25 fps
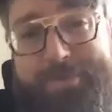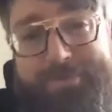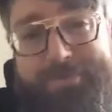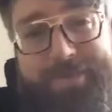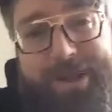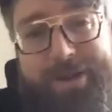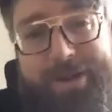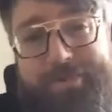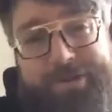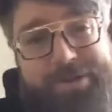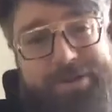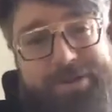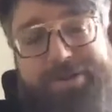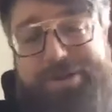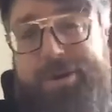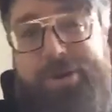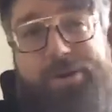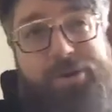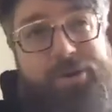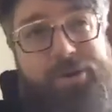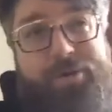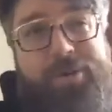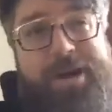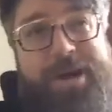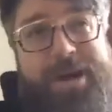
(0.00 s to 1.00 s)
There is
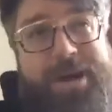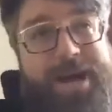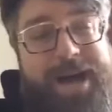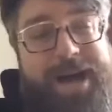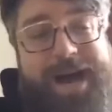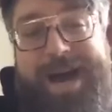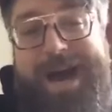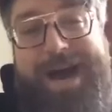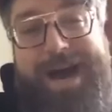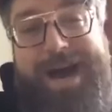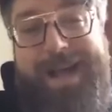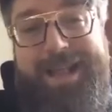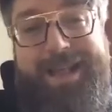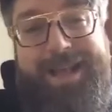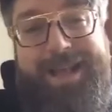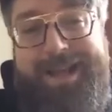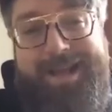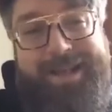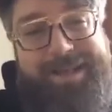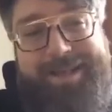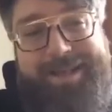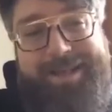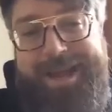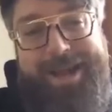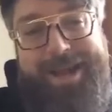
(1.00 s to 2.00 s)
no high like
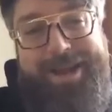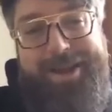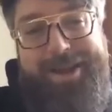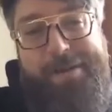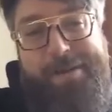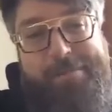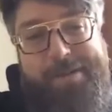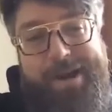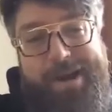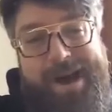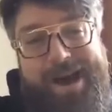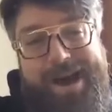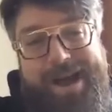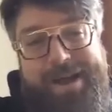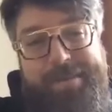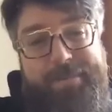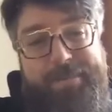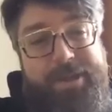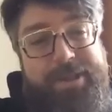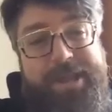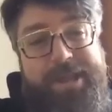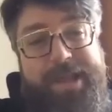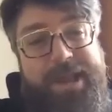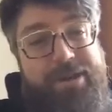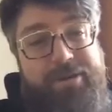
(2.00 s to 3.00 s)
a stand-up high,
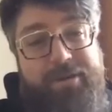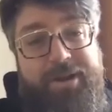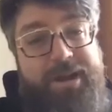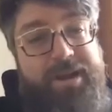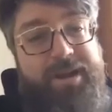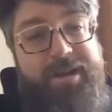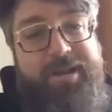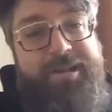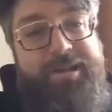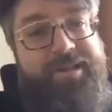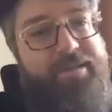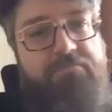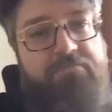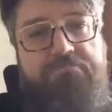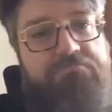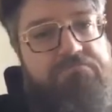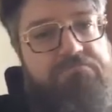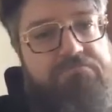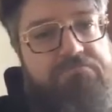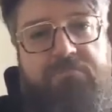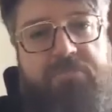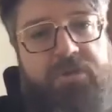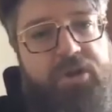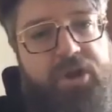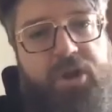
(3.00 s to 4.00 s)
but there is
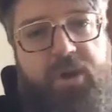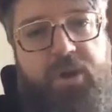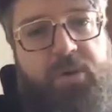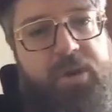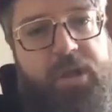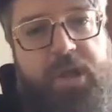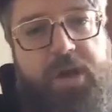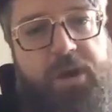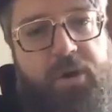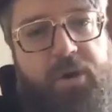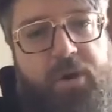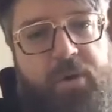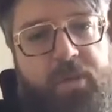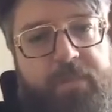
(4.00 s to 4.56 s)
no low